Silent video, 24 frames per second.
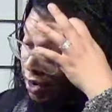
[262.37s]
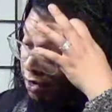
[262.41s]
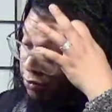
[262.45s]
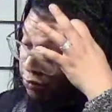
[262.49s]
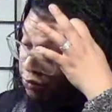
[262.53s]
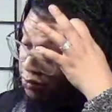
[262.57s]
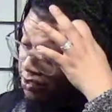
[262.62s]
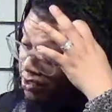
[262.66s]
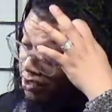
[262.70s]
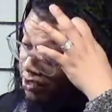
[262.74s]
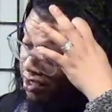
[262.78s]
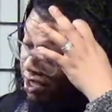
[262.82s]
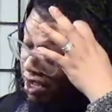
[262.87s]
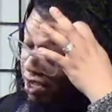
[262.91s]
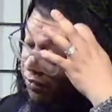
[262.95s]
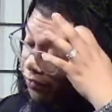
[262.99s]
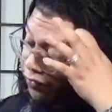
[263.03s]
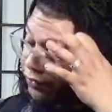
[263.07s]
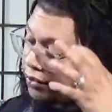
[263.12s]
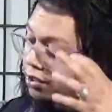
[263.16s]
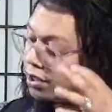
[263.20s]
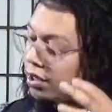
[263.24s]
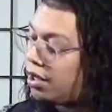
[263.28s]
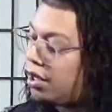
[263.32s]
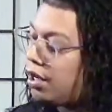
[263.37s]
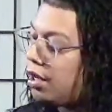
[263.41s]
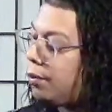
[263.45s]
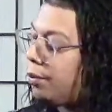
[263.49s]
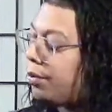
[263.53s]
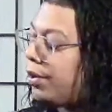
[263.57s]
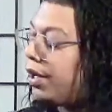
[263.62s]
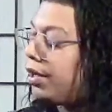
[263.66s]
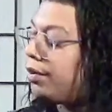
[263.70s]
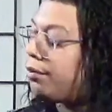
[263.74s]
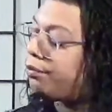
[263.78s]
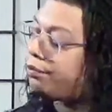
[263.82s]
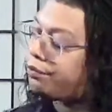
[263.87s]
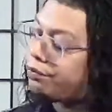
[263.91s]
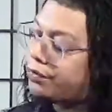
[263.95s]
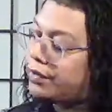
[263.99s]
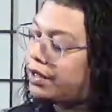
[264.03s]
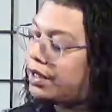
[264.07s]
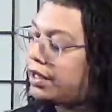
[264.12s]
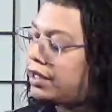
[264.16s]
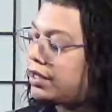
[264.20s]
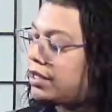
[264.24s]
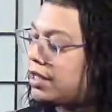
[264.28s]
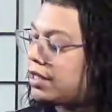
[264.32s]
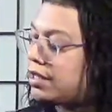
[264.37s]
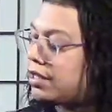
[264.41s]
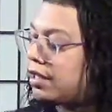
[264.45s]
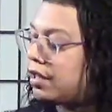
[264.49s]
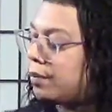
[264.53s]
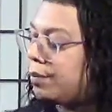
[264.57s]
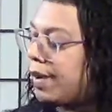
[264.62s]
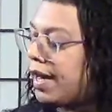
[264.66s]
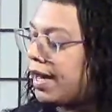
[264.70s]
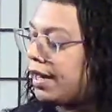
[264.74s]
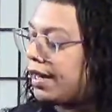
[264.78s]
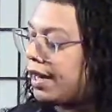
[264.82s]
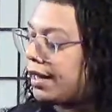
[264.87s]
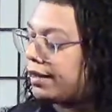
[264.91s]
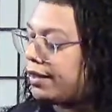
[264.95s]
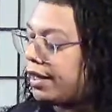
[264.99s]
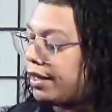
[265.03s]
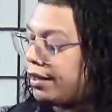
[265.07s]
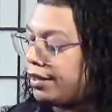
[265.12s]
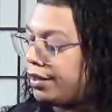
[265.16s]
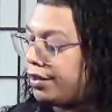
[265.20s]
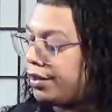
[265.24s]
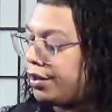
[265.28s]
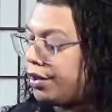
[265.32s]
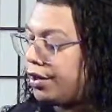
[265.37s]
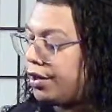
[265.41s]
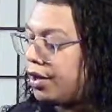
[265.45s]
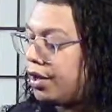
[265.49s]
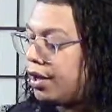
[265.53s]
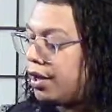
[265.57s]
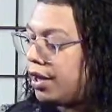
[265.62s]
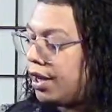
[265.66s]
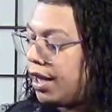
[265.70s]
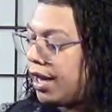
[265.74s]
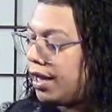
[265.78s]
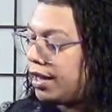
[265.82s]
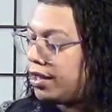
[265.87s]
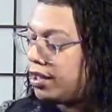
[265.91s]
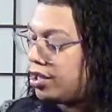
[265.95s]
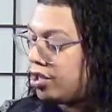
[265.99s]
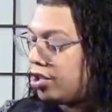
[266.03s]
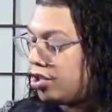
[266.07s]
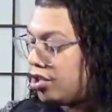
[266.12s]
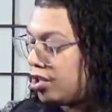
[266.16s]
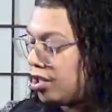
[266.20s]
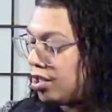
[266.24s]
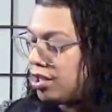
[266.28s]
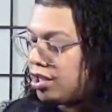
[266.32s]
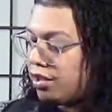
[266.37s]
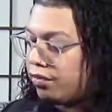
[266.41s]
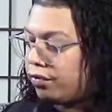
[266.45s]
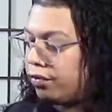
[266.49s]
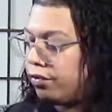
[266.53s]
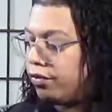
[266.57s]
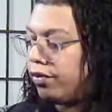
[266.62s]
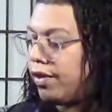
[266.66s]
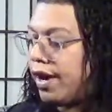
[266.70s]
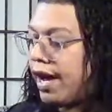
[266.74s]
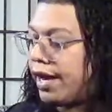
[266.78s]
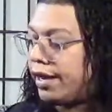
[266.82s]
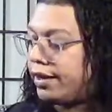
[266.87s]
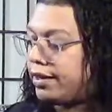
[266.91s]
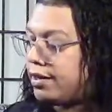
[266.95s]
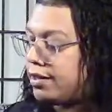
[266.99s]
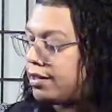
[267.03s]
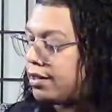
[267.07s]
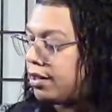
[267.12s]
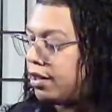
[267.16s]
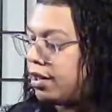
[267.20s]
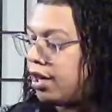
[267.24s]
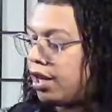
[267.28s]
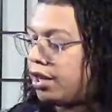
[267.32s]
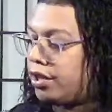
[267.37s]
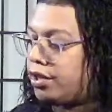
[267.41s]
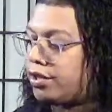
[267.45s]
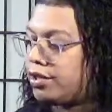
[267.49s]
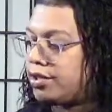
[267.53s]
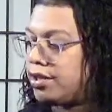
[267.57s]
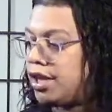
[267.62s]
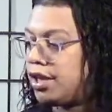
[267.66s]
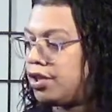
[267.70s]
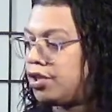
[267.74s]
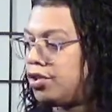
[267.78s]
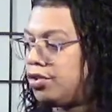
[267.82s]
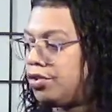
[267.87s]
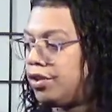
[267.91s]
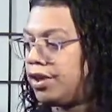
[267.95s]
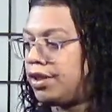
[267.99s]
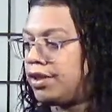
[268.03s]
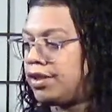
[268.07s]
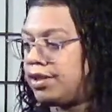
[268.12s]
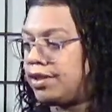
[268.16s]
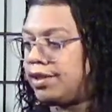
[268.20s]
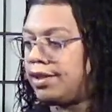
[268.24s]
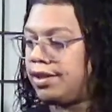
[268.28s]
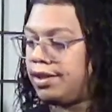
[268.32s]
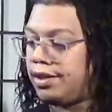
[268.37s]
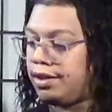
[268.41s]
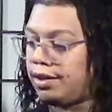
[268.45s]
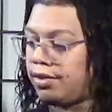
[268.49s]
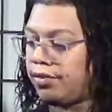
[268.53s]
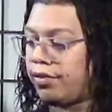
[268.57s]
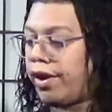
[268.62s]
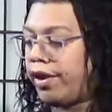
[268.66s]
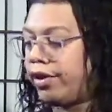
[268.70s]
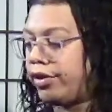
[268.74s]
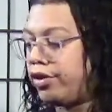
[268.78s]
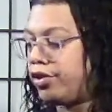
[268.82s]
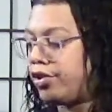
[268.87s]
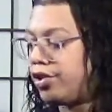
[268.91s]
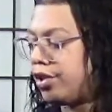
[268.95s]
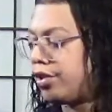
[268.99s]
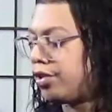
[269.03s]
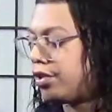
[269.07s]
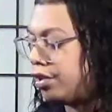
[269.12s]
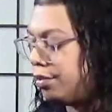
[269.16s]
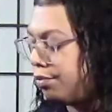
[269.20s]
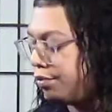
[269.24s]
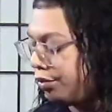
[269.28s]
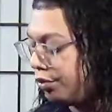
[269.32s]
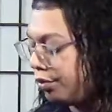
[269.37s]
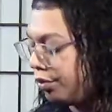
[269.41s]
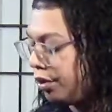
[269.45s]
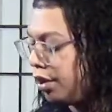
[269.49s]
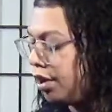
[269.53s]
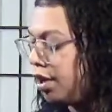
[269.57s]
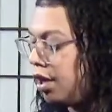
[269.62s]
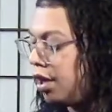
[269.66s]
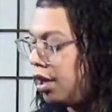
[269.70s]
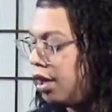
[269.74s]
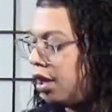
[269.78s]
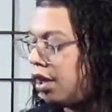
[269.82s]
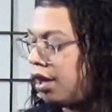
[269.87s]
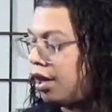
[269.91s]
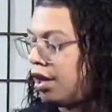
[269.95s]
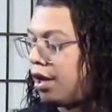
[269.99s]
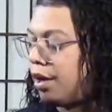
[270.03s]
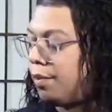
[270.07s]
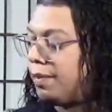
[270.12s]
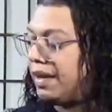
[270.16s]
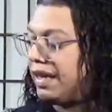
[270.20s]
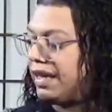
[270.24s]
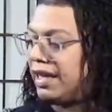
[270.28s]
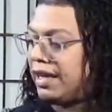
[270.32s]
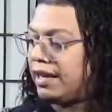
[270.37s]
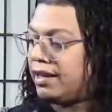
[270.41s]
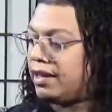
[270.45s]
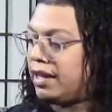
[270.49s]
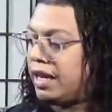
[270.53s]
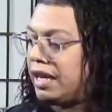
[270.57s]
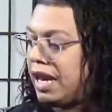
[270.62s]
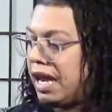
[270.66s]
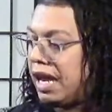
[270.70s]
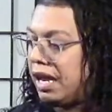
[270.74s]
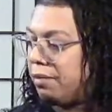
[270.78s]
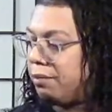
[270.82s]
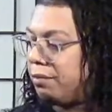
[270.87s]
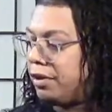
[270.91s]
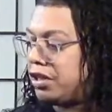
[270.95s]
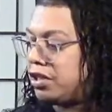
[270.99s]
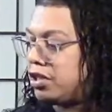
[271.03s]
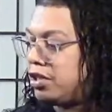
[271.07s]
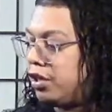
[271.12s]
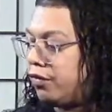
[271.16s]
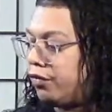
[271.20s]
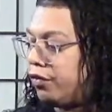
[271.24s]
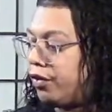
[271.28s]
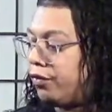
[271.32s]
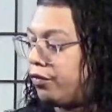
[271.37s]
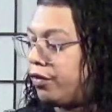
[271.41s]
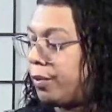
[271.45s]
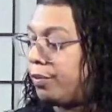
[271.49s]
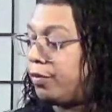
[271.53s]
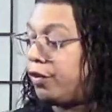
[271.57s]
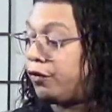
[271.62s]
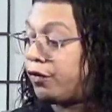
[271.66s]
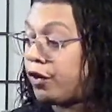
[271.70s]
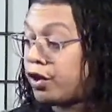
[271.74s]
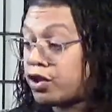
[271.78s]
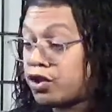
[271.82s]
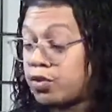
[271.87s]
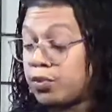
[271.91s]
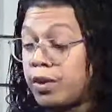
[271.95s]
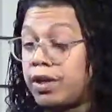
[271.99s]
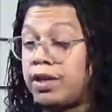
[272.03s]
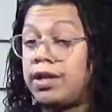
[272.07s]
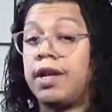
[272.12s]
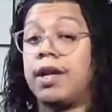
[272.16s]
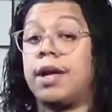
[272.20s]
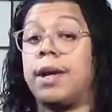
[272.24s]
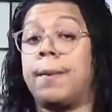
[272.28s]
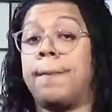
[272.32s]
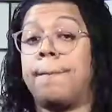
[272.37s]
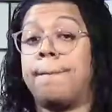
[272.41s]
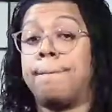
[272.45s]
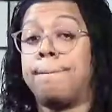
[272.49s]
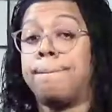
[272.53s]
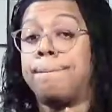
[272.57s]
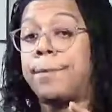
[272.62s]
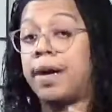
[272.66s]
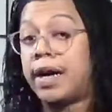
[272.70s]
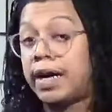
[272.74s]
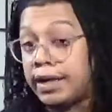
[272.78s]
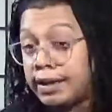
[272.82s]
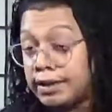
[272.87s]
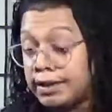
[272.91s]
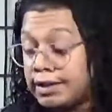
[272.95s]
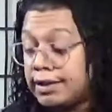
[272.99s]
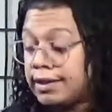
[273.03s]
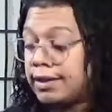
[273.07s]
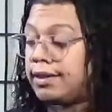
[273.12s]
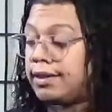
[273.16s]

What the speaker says: it was cuffed, but doesn't look bad like that either. And this is just different varieties and colors that you can see in a regular Chelsea boot. Again, not much different from the first one, but